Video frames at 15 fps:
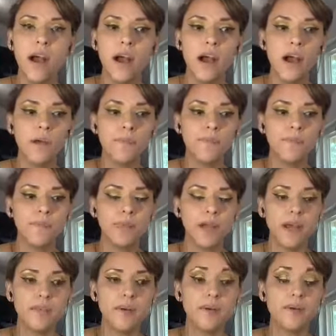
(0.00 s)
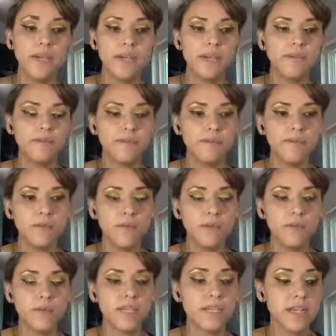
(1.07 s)
I'm a creative,
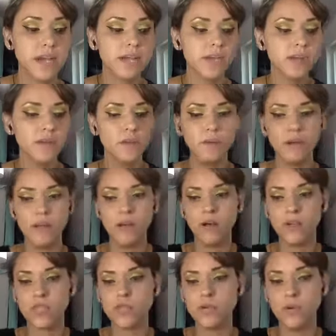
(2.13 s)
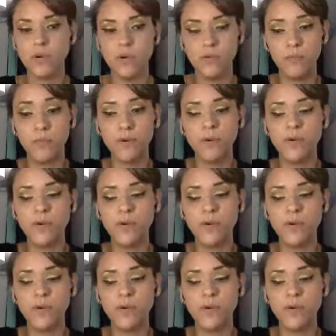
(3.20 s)
designer, but I also